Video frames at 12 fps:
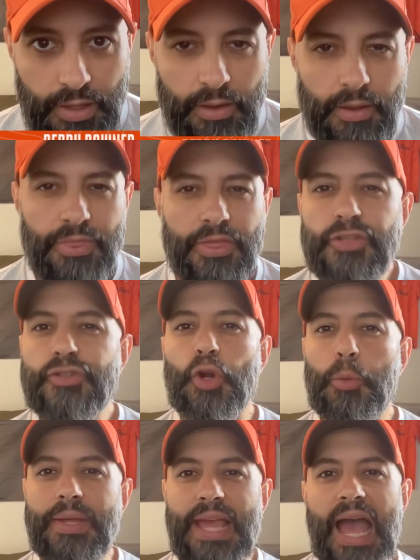This
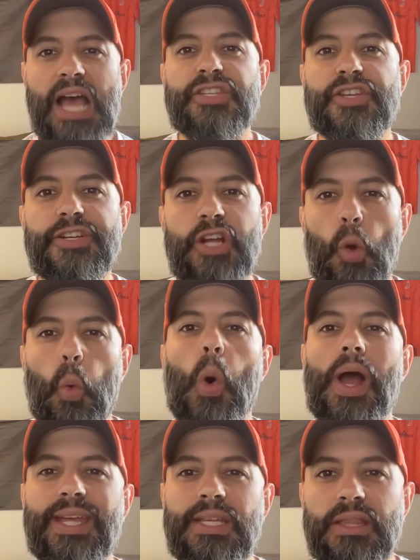derby hasn't
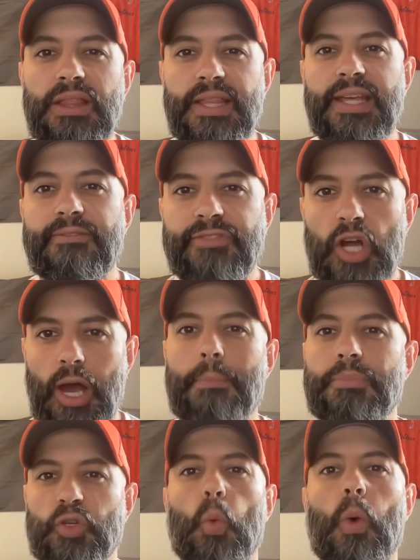quite lived
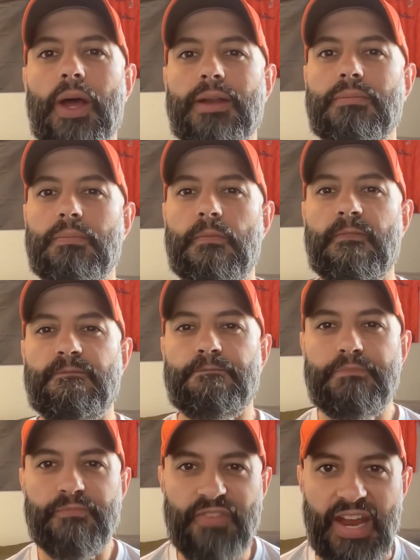up to what
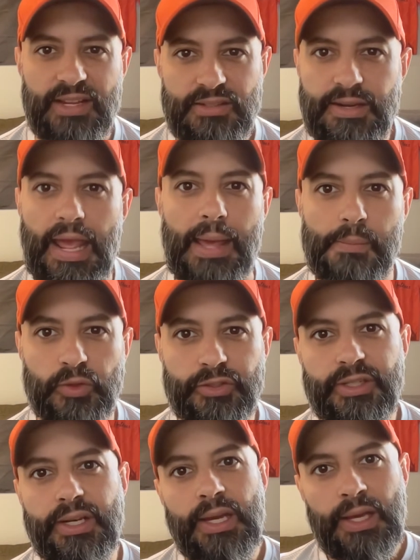fans in
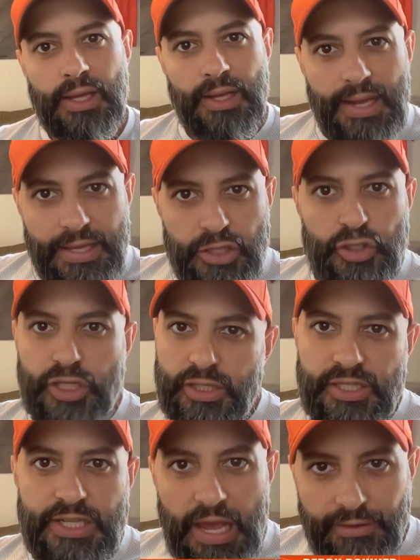Hamilton and the
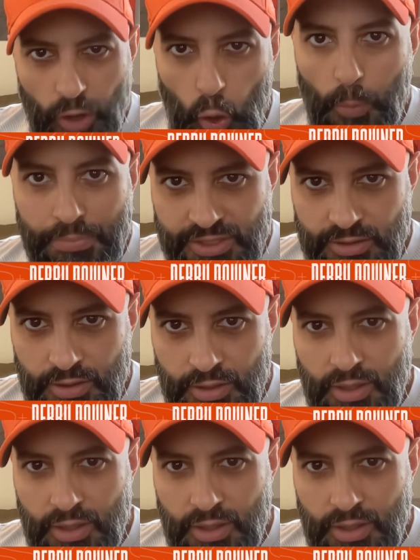GTA have hoped,